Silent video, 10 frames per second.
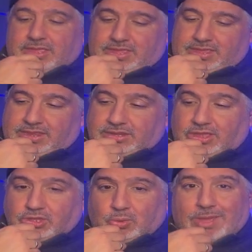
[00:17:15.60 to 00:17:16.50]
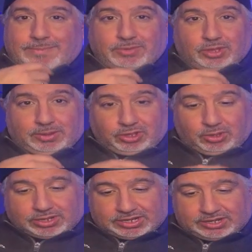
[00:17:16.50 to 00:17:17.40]
And uh, you wipe, you,
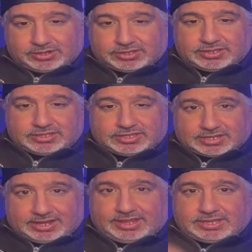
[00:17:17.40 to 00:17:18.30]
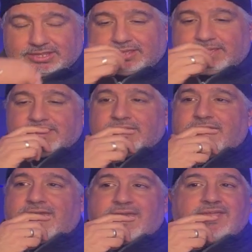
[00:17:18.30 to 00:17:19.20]
you clear the, the slate,
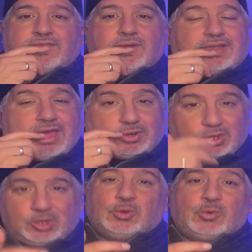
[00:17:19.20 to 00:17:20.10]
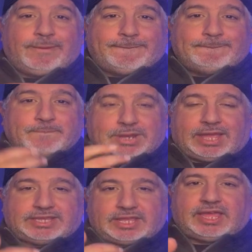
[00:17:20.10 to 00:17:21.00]
and you allow new
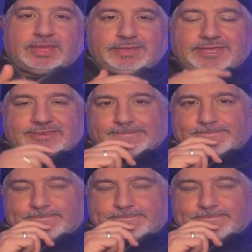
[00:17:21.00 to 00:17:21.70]
blood to come in.